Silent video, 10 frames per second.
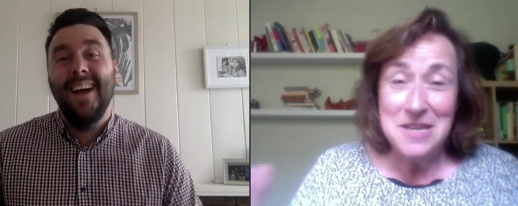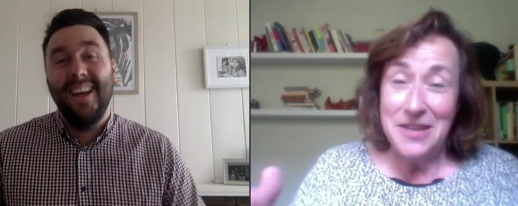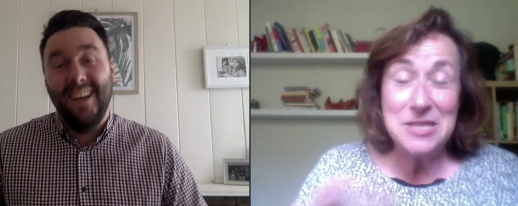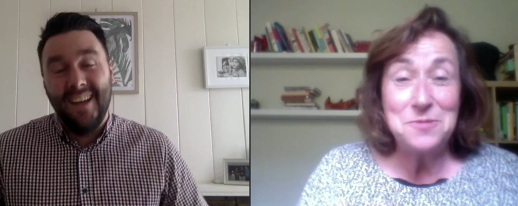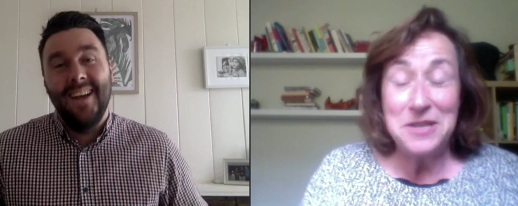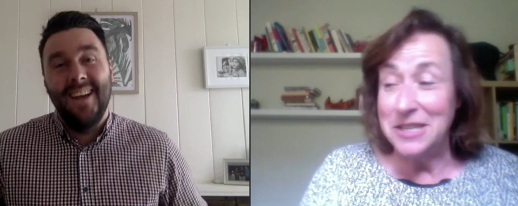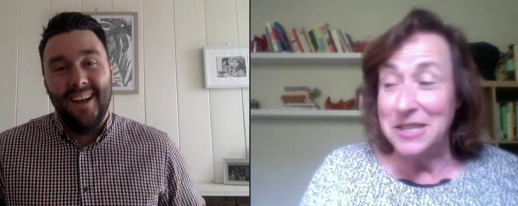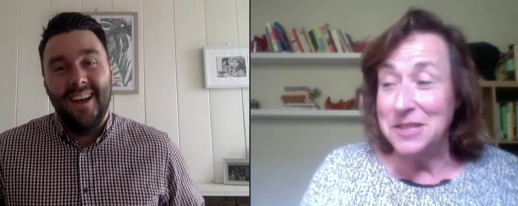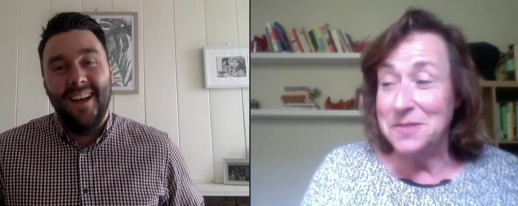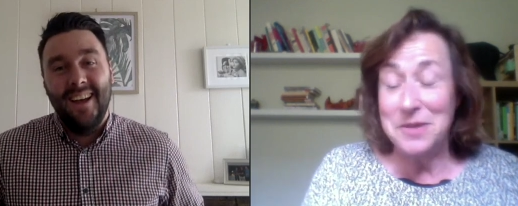Speaker 1: And that's why
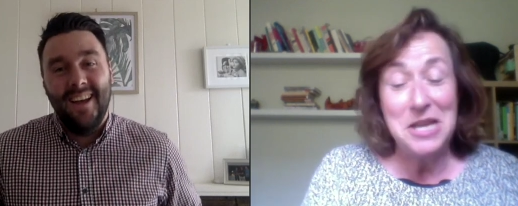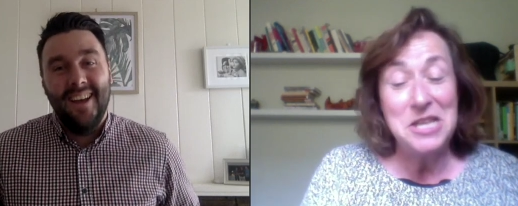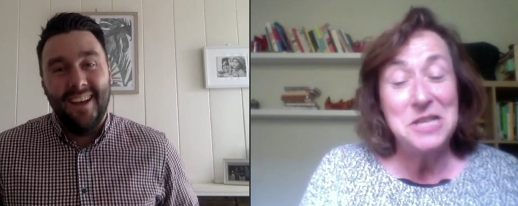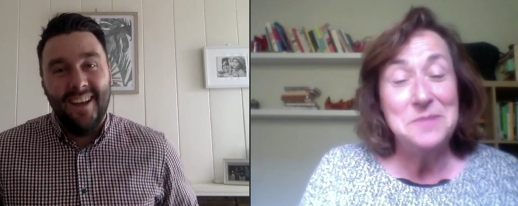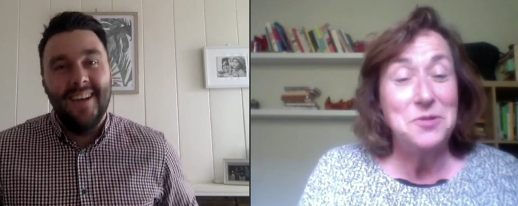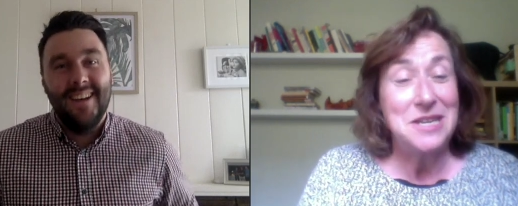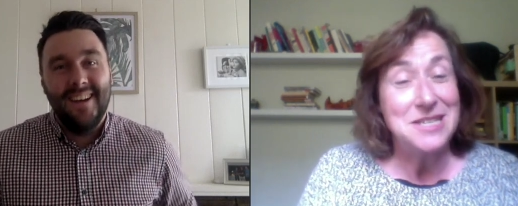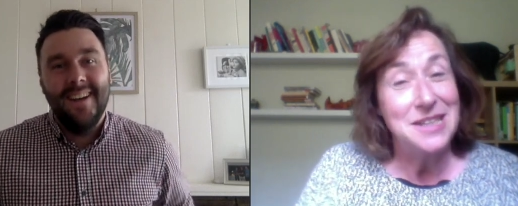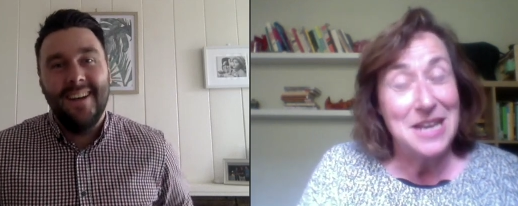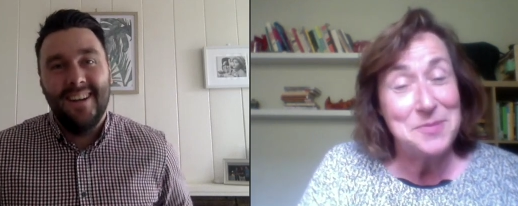at the beginning of the book, there's
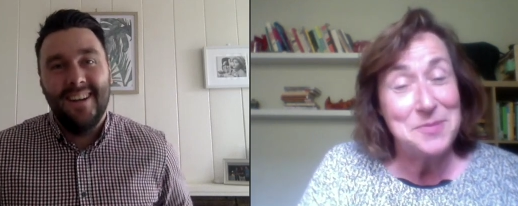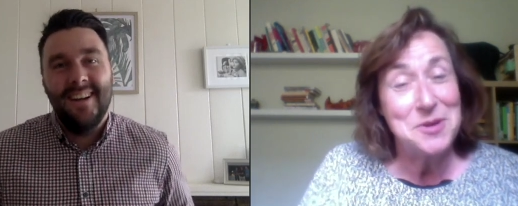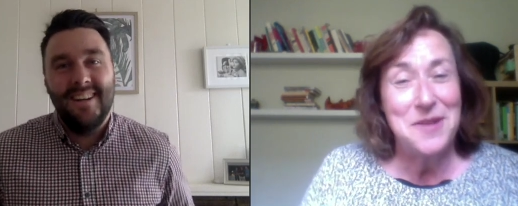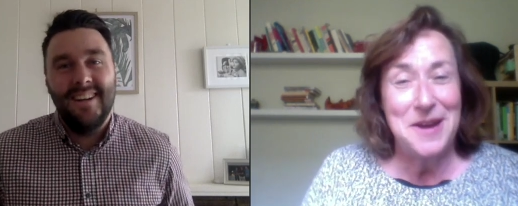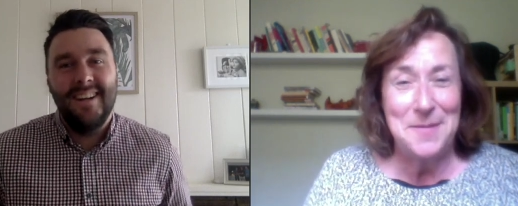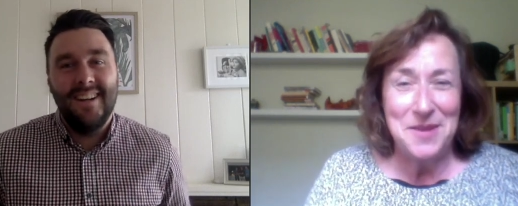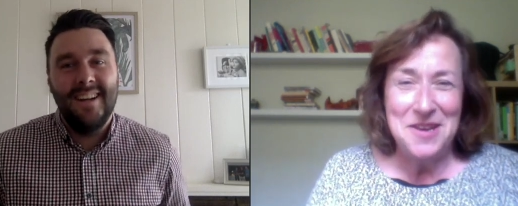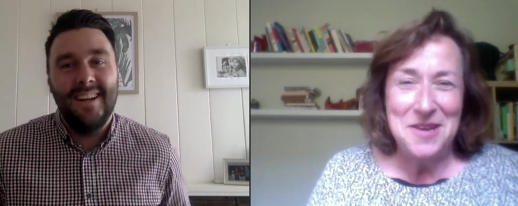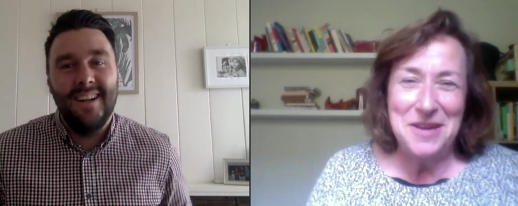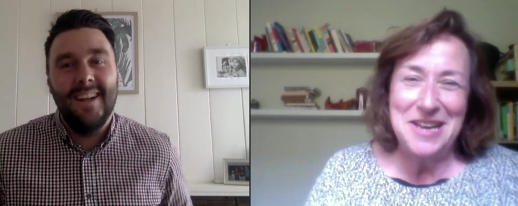that little epigram
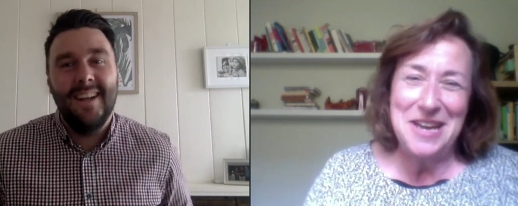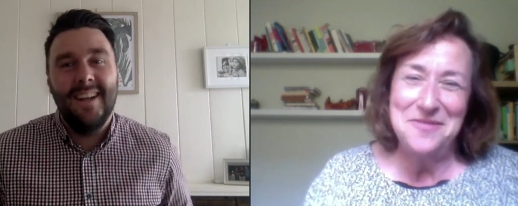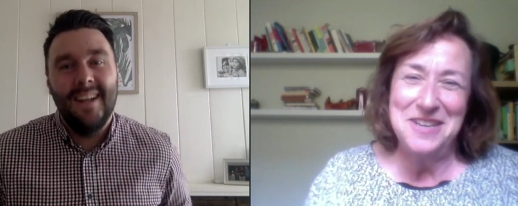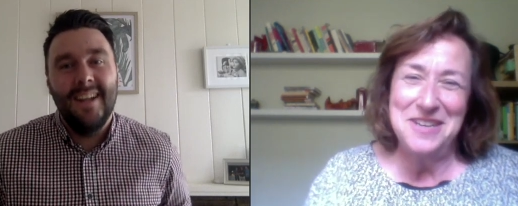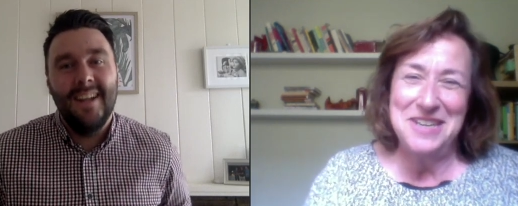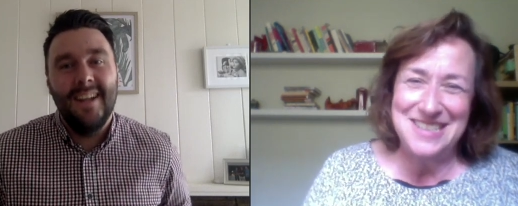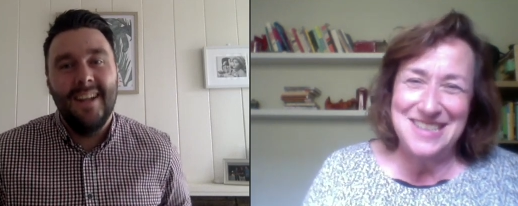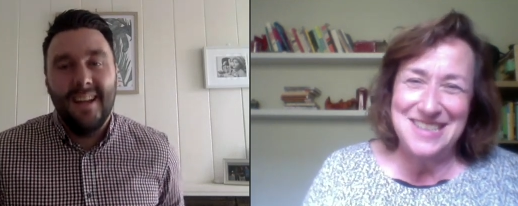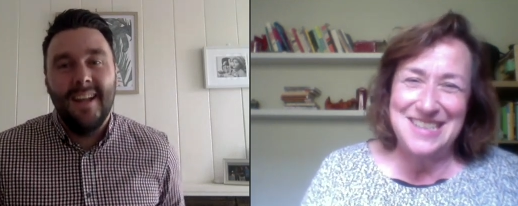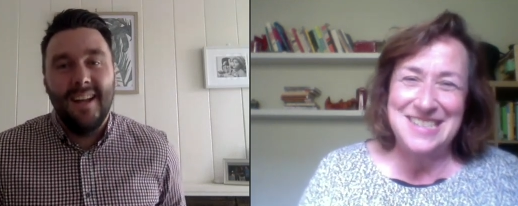by Kafka that
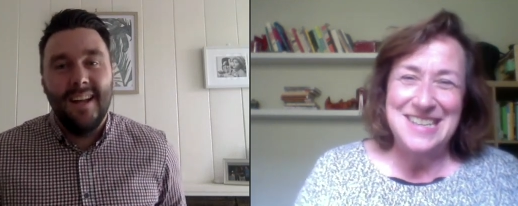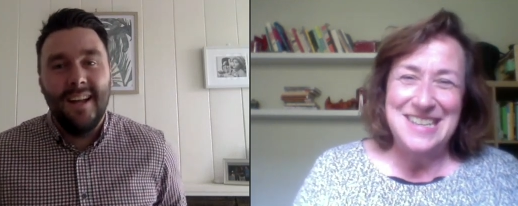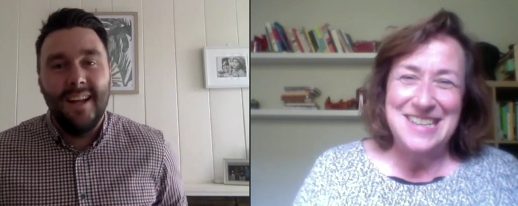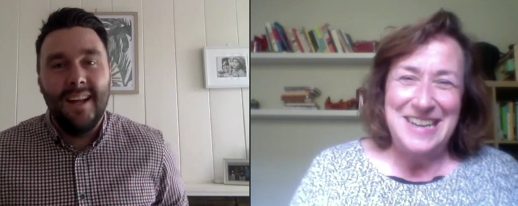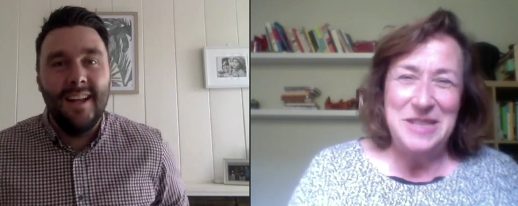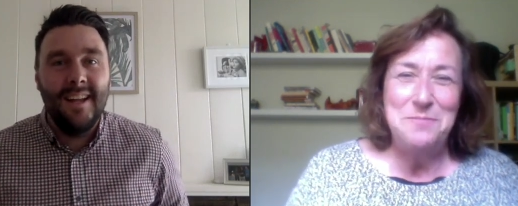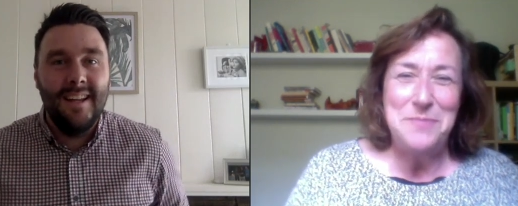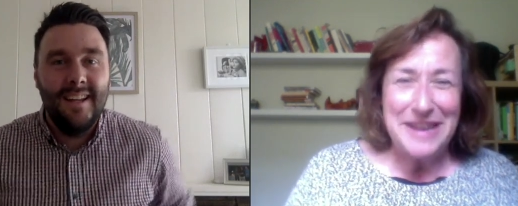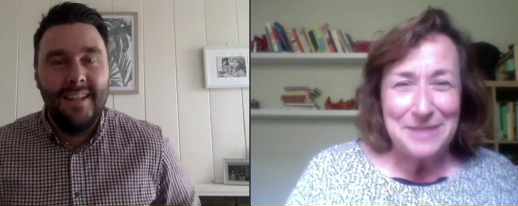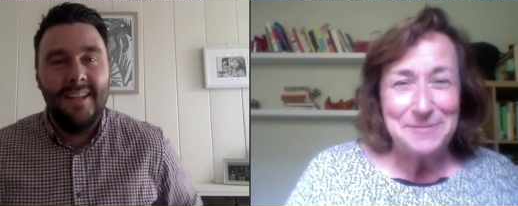says, in the
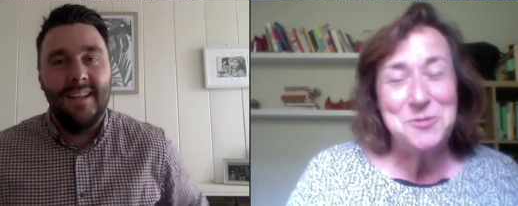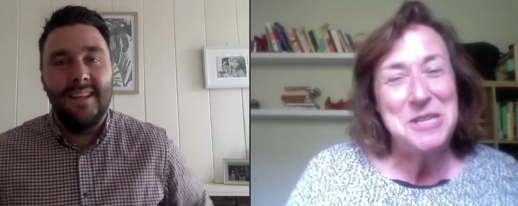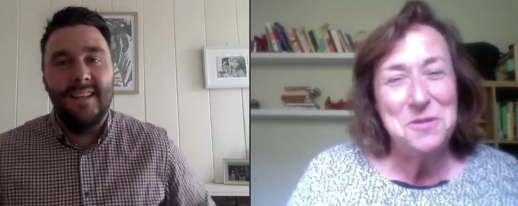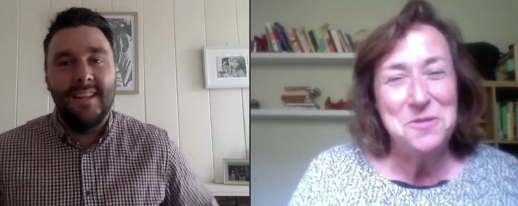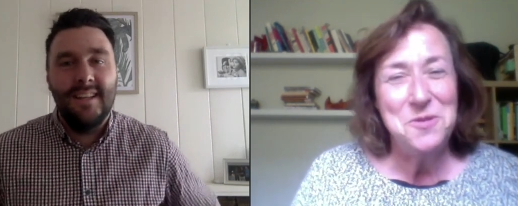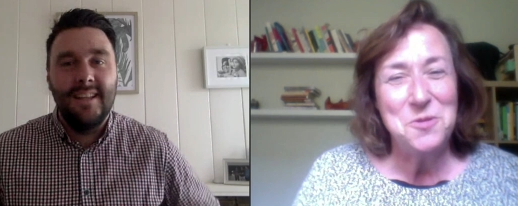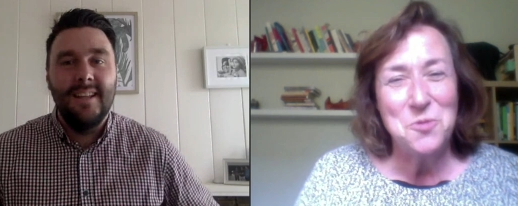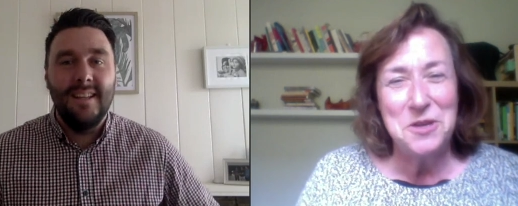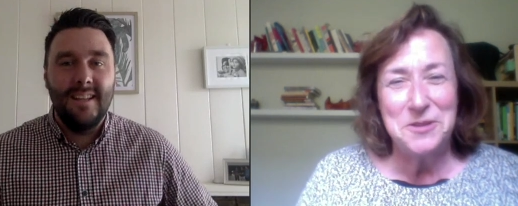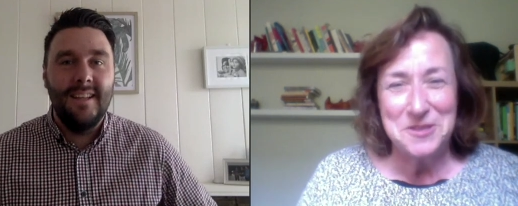battle between you and the
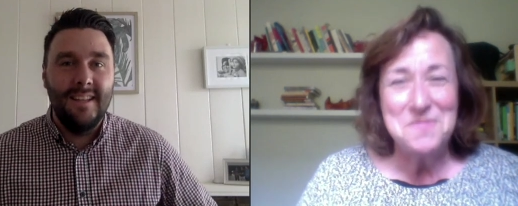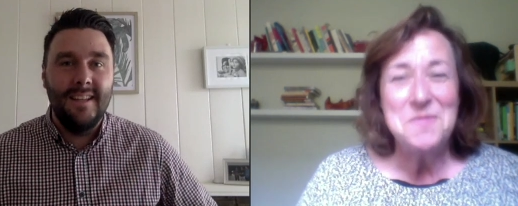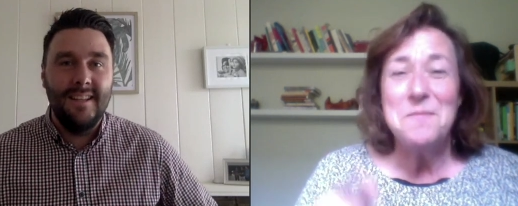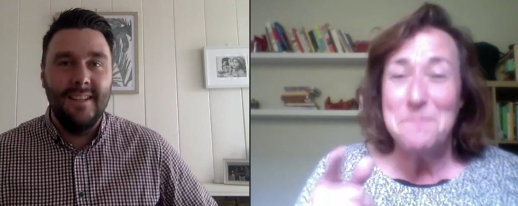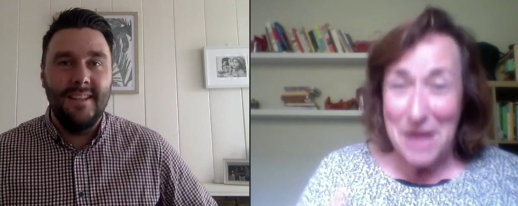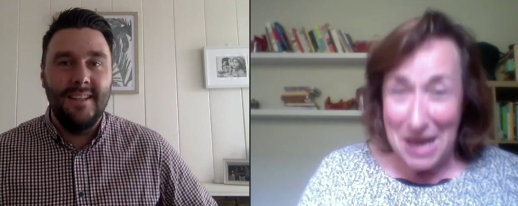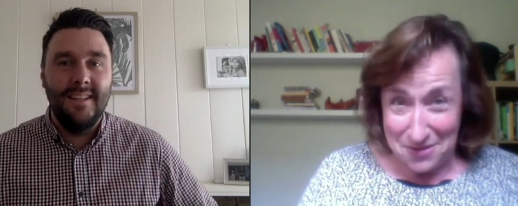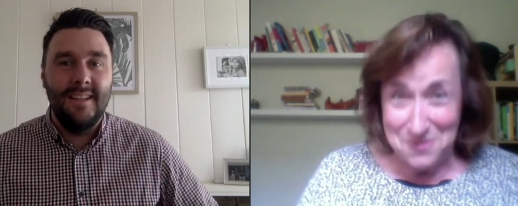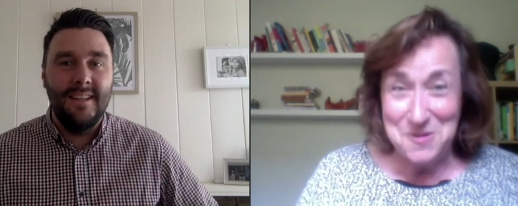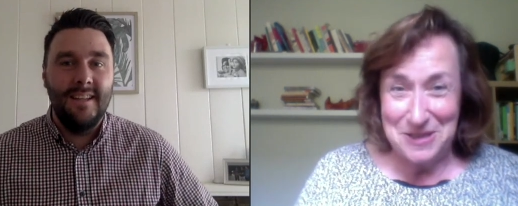world, back
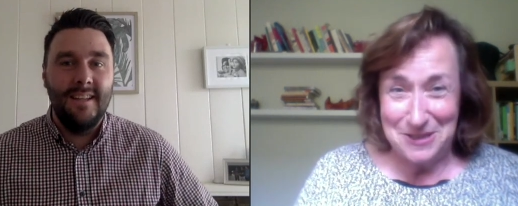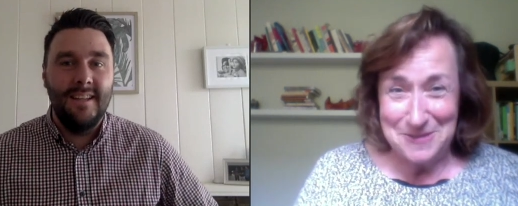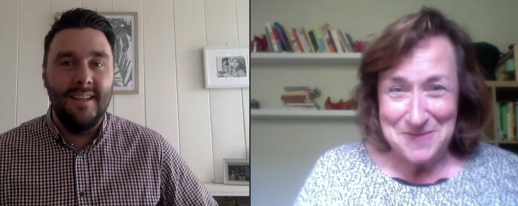the world,